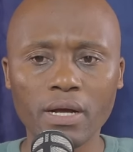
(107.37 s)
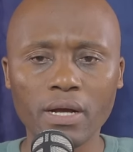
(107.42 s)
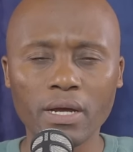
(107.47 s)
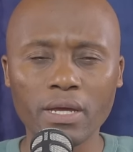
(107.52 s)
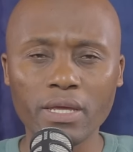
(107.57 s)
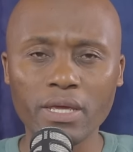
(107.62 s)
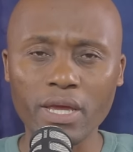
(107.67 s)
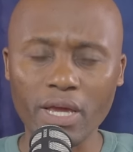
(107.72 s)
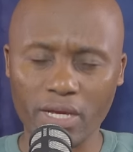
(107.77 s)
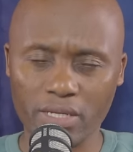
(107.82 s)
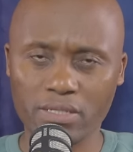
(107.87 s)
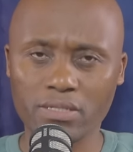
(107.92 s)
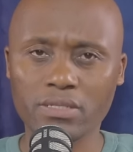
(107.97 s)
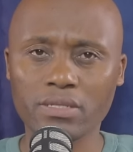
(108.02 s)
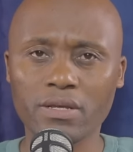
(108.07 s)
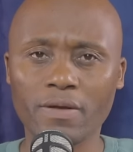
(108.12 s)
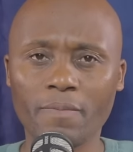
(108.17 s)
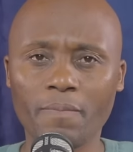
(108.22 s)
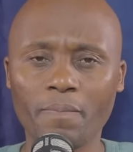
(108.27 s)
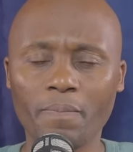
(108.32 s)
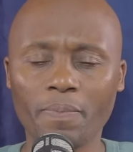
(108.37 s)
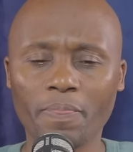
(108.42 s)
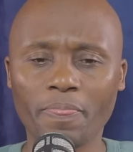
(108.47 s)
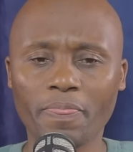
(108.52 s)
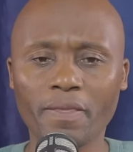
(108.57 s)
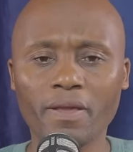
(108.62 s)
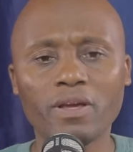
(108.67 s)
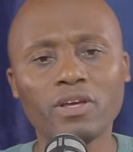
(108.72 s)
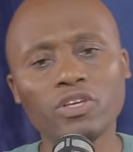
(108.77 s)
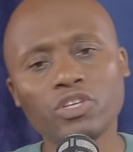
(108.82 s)
Yes.
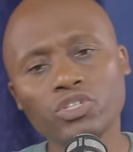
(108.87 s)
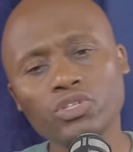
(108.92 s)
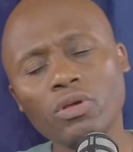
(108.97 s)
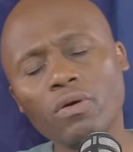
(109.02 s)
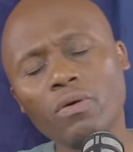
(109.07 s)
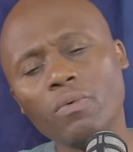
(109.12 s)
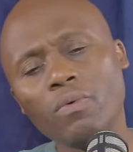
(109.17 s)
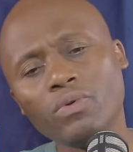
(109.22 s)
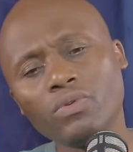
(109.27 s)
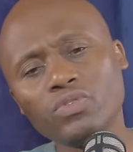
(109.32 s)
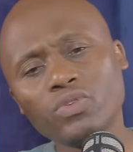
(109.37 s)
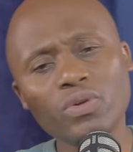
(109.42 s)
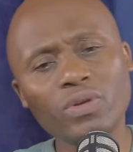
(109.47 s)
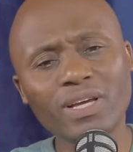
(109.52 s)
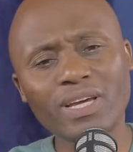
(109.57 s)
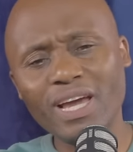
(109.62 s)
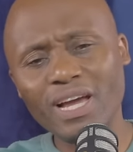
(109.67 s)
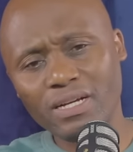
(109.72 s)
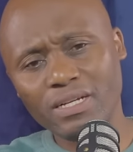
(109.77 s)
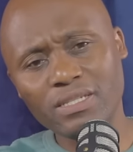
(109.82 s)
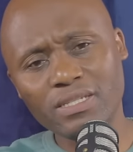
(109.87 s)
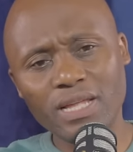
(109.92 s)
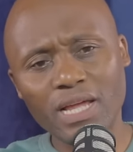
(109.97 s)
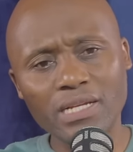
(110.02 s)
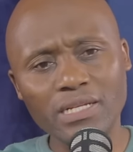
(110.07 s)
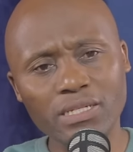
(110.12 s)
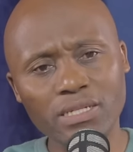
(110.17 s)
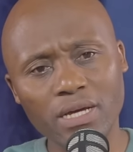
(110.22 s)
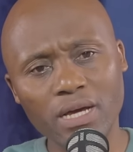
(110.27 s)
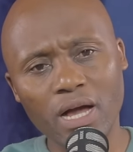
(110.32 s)
So to
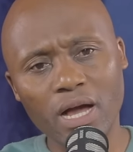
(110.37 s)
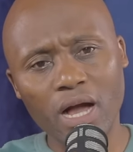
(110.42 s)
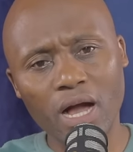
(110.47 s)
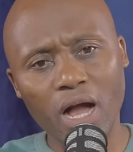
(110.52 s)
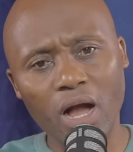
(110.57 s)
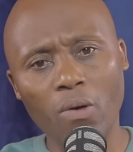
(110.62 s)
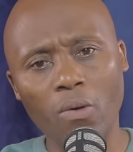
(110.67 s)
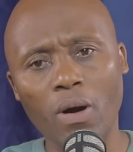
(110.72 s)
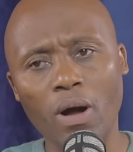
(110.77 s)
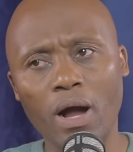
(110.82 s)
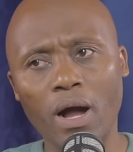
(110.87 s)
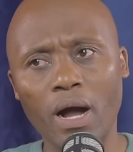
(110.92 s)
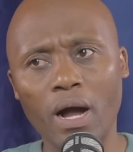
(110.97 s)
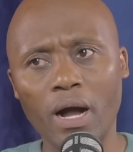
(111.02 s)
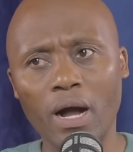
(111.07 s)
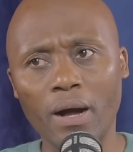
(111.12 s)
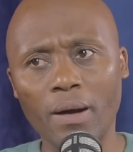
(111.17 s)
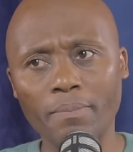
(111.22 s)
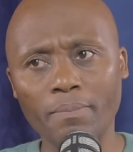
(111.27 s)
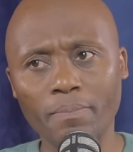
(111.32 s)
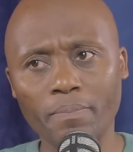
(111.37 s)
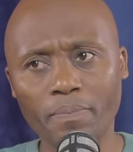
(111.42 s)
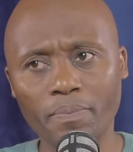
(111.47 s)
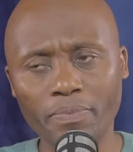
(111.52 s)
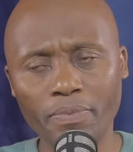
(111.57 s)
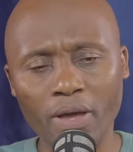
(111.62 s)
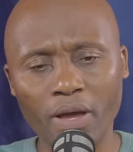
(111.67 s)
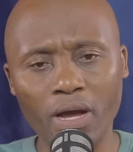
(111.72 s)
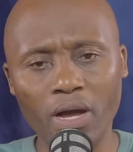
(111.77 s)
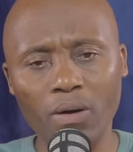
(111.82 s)
kickstart our, um,
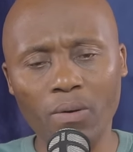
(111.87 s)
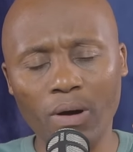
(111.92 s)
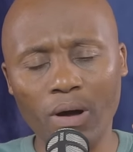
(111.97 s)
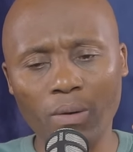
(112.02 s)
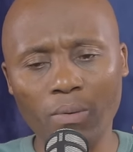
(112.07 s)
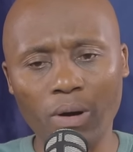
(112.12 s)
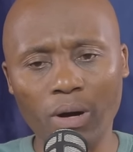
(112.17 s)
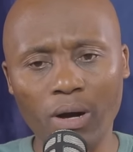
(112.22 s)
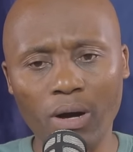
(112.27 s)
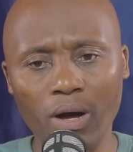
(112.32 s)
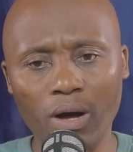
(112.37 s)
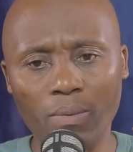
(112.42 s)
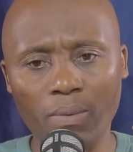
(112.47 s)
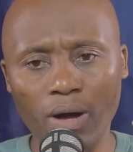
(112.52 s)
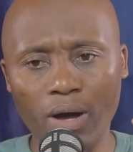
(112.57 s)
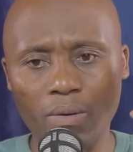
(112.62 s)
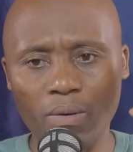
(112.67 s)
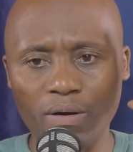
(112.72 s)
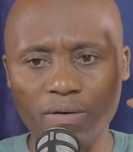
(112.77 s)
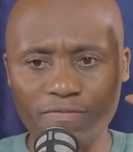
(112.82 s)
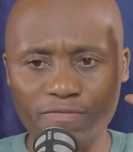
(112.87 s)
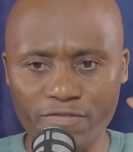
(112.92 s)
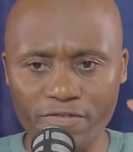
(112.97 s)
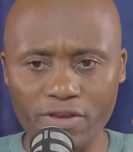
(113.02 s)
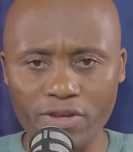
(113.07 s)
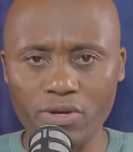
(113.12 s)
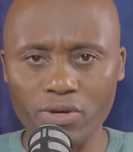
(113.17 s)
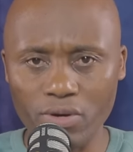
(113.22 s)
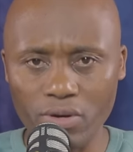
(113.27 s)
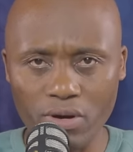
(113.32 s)
uh, our, our our our
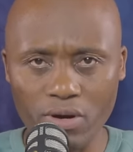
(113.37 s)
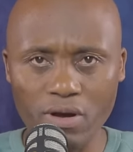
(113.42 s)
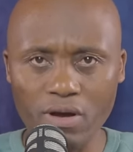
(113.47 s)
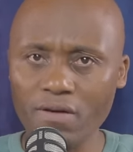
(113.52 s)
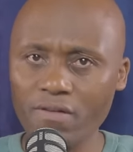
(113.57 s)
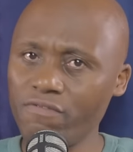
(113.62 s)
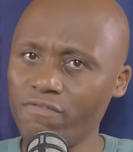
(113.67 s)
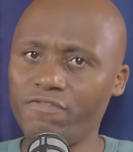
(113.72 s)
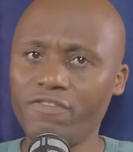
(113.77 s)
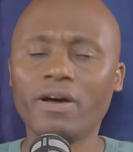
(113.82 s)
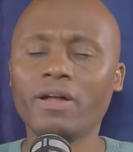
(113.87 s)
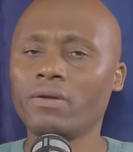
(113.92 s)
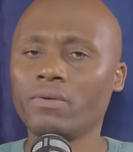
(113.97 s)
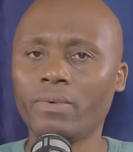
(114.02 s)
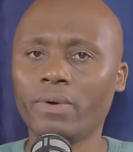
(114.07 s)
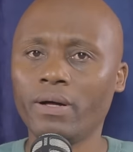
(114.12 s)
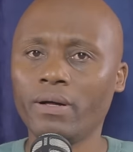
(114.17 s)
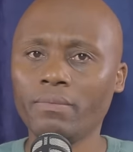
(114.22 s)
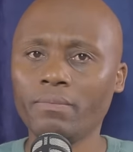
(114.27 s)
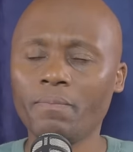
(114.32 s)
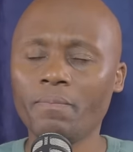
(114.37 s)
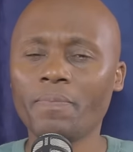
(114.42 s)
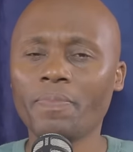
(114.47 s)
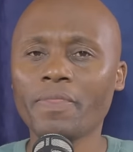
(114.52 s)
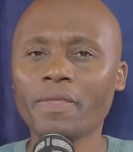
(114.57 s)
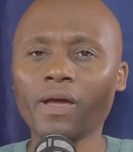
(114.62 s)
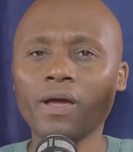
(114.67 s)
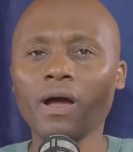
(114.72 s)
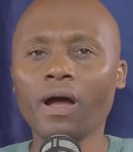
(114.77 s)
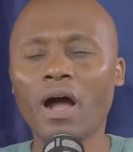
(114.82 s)
video very well,
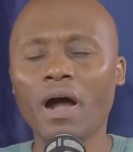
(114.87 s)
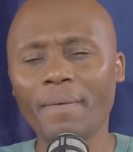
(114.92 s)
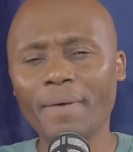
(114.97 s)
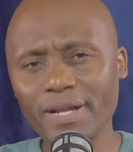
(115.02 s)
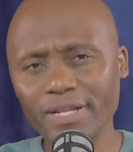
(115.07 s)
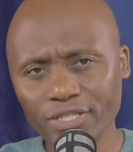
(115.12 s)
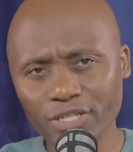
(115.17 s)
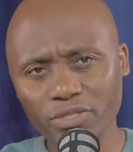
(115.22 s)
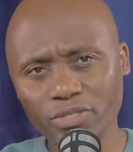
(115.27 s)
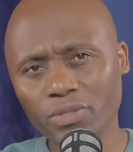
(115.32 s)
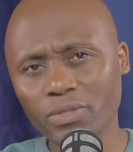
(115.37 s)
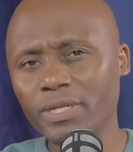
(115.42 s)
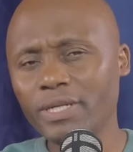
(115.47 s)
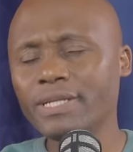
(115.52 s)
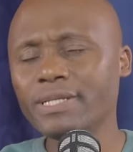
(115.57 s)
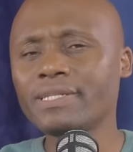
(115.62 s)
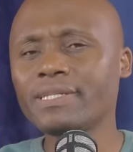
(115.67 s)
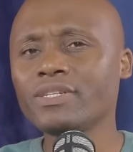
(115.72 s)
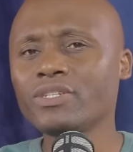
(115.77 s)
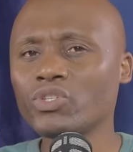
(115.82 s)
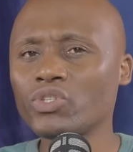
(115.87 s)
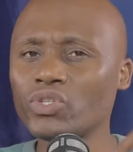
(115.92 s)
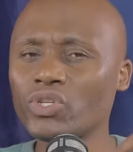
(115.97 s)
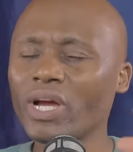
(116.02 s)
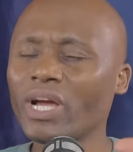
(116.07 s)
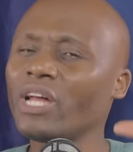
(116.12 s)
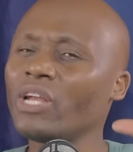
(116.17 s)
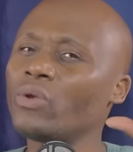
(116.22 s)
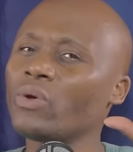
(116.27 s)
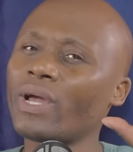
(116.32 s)
I want you to listen,
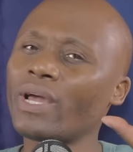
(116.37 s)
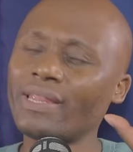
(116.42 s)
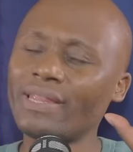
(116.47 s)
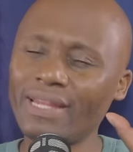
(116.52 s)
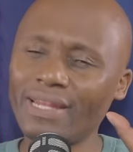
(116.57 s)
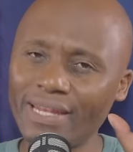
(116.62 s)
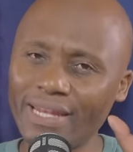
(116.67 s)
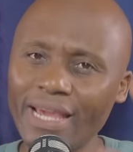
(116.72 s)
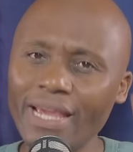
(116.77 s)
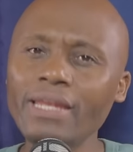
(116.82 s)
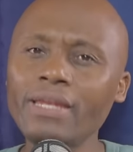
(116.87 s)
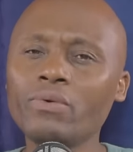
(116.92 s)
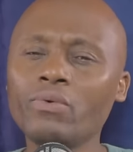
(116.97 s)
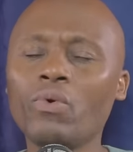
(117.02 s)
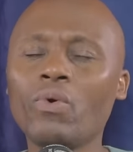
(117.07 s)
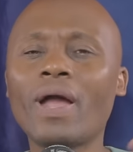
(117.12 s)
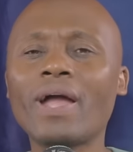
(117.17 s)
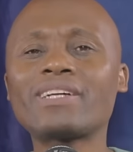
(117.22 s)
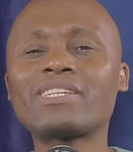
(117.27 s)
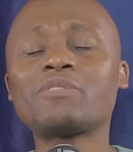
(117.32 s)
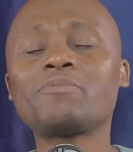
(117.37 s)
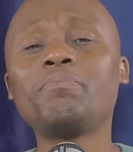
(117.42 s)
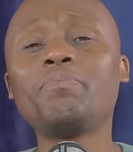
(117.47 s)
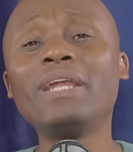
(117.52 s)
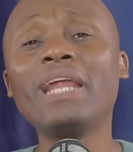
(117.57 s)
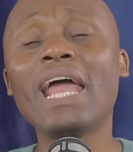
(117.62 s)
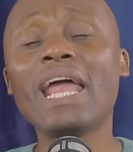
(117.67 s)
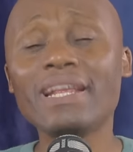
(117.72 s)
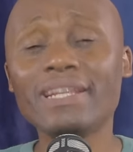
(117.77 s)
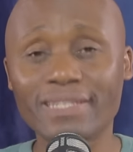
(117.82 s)
take a look at the lady who
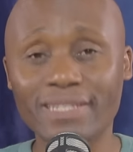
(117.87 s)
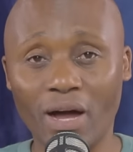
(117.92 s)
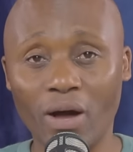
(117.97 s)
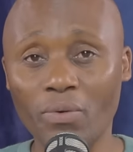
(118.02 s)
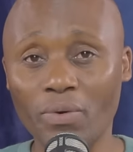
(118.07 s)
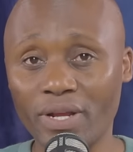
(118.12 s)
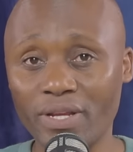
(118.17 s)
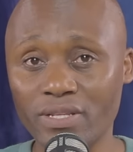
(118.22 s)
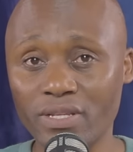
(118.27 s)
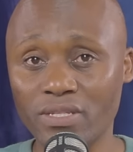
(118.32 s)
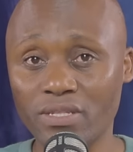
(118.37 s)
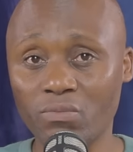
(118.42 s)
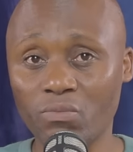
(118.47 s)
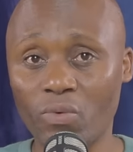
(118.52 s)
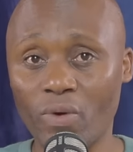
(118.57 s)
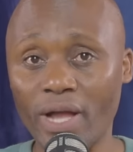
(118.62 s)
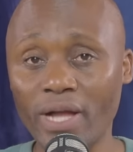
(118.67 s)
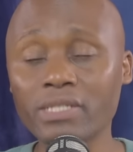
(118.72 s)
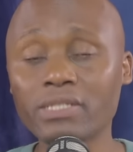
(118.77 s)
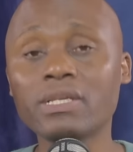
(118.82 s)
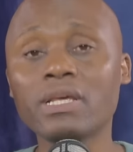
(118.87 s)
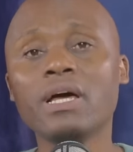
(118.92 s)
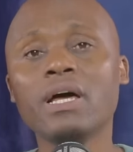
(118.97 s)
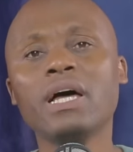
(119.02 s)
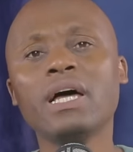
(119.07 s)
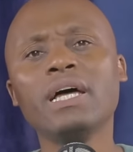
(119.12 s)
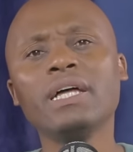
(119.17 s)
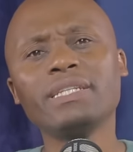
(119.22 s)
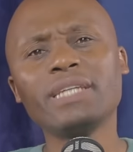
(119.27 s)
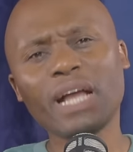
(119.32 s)
explains how racism works.
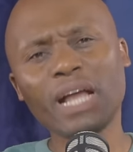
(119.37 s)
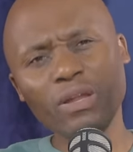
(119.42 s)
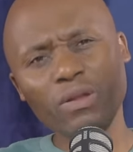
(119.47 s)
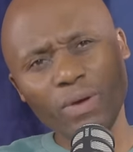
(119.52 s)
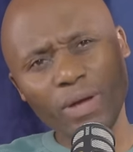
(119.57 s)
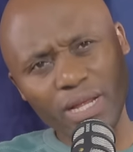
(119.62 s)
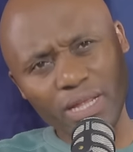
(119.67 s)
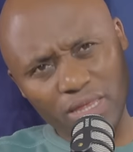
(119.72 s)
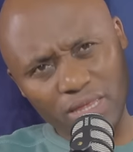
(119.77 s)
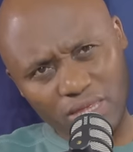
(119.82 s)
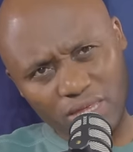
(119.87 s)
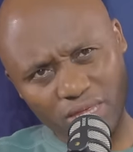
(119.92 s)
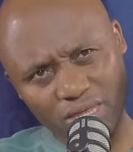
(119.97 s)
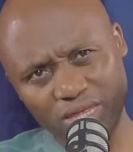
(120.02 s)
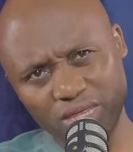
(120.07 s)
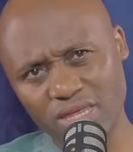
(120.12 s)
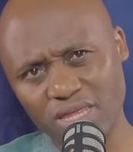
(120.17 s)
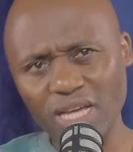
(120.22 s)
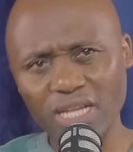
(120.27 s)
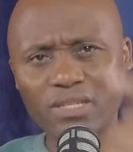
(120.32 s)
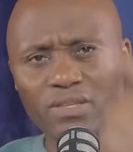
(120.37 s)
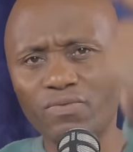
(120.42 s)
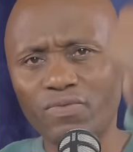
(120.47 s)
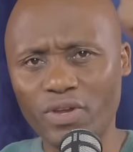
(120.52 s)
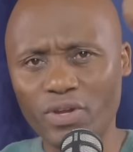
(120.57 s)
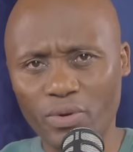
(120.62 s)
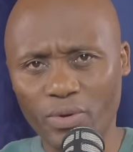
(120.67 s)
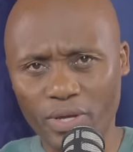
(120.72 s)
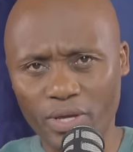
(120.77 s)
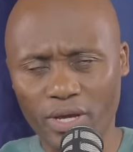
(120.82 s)
Take a look at this
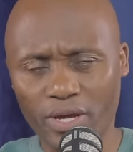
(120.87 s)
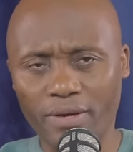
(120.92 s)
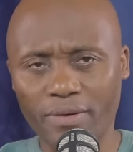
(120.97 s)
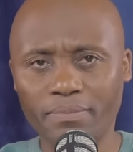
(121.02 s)
video here.